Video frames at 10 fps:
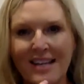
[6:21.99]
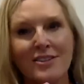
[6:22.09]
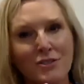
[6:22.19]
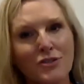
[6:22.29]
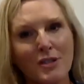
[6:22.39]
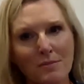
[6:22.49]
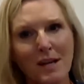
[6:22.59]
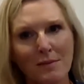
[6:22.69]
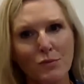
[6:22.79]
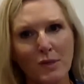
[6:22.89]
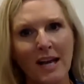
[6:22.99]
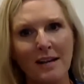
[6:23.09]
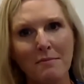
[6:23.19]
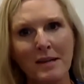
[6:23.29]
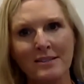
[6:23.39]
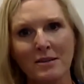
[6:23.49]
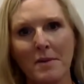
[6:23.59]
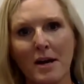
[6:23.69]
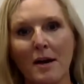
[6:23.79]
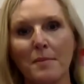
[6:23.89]
So sometimes we kind of mix them
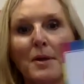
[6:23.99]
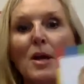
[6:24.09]
up.